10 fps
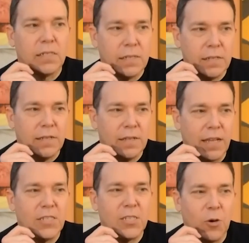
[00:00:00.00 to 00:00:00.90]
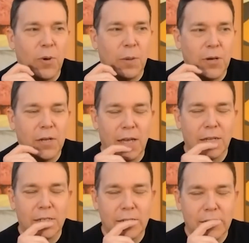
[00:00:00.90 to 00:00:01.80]
baking, That's learning so well something.
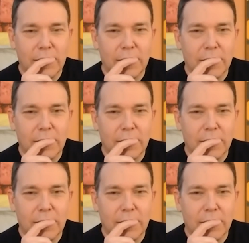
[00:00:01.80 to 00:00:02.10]
Yes.